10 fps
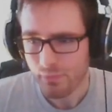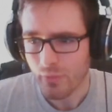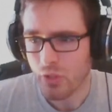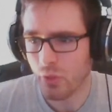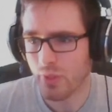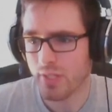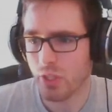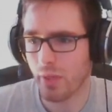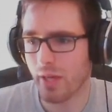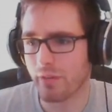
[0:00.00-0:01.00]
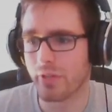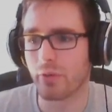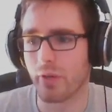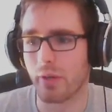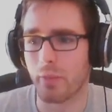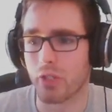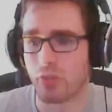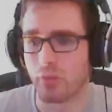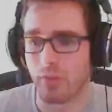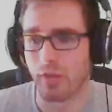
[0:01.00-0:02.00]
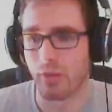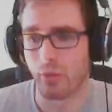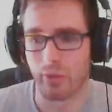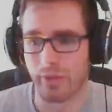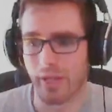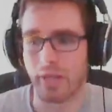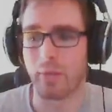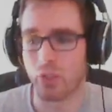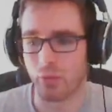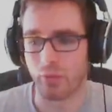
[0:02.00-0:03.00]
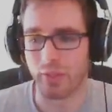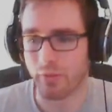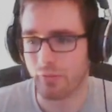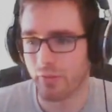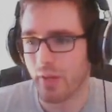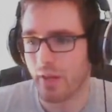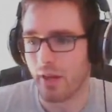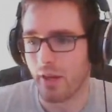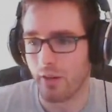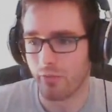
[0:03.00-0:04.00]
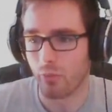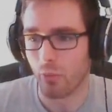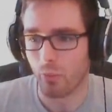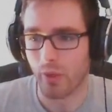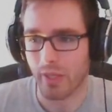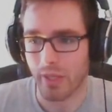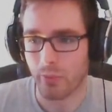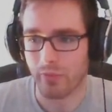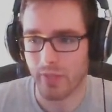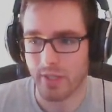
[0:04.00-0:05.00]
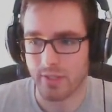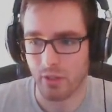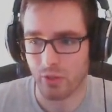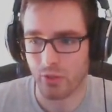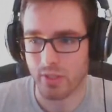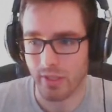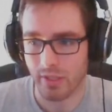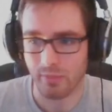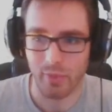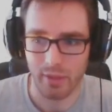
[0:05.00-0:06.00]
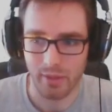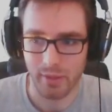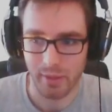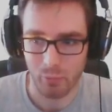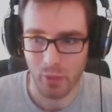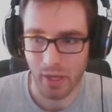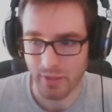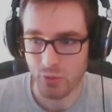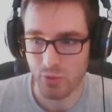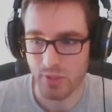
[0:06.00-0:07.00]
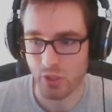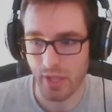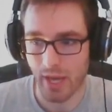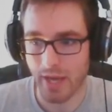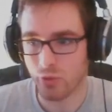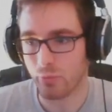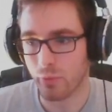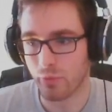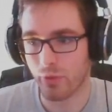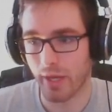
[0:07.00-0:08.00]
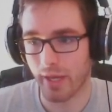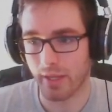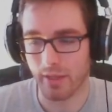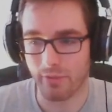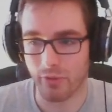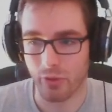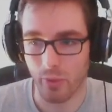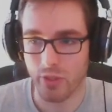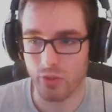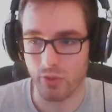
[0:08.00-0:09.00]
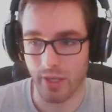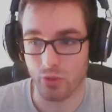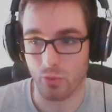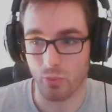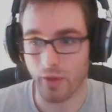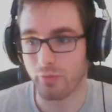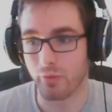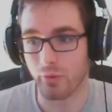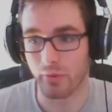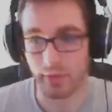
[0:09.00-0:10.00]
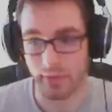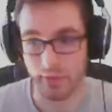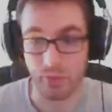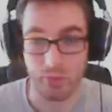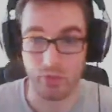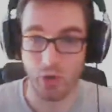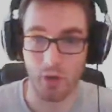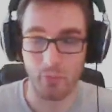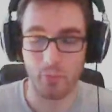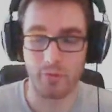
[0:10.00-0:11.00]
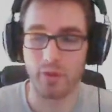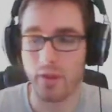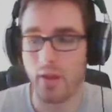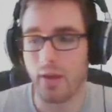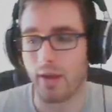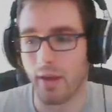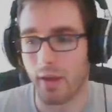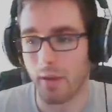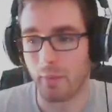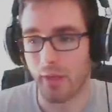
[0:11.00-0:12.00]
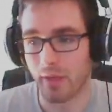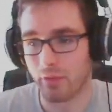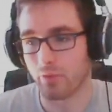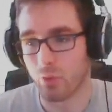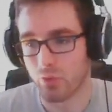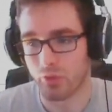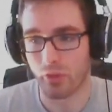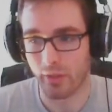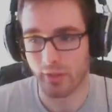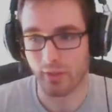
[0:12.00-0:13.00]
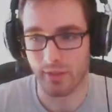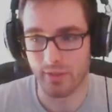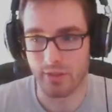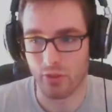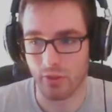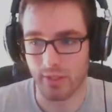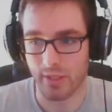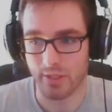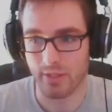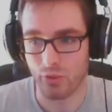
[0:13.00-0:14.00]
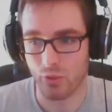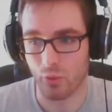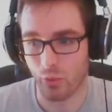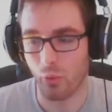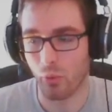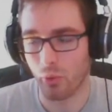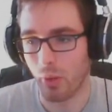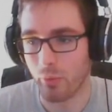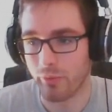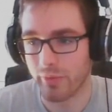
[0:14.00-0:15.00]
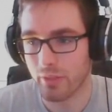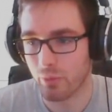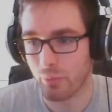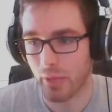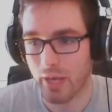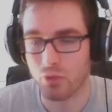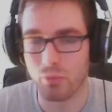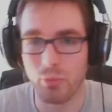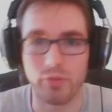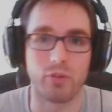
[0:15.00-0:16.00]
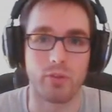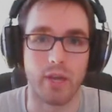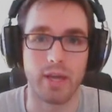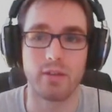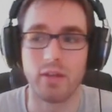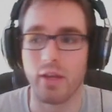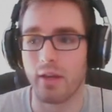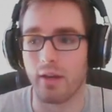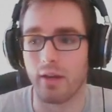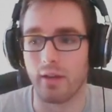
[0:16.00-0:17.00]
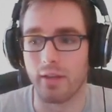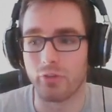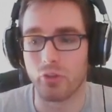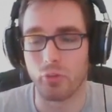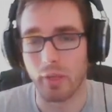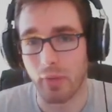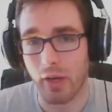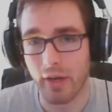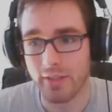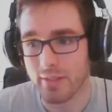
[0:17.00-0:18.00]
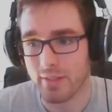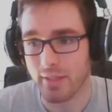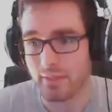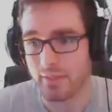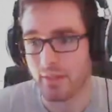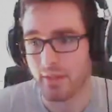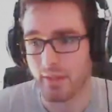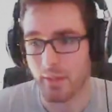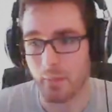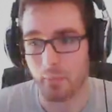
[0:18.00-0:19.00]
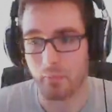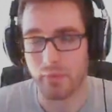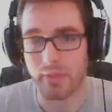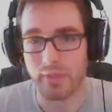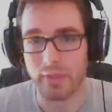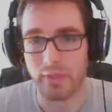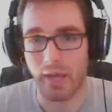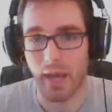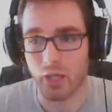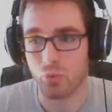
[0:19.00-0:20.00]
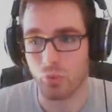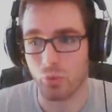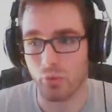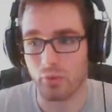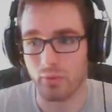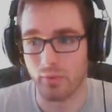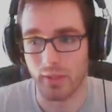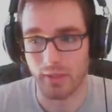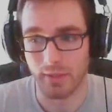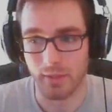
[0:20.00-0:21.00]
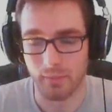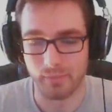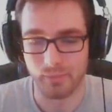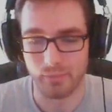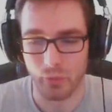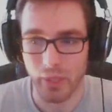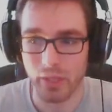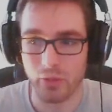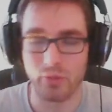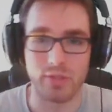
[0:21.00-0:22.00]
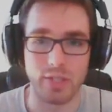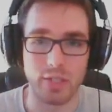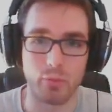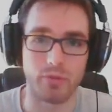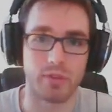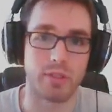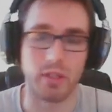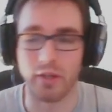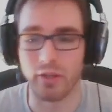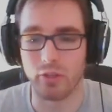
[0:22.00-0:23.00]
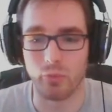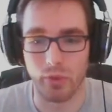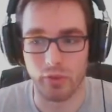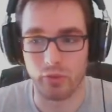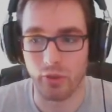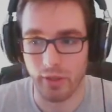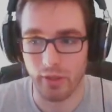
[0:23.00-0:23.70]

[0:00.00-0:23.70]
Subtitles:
So essentially we have here a picture or an animation or a GIF of what a reflex sight looks like in practice. So essentially as you move your head left and right, so the actual rifle here is not moving, and of course the target in this context is quote unquote not moving either, but as you're moving your head left to right behind the sight, the actual reticle stays perfectly aligned with the target.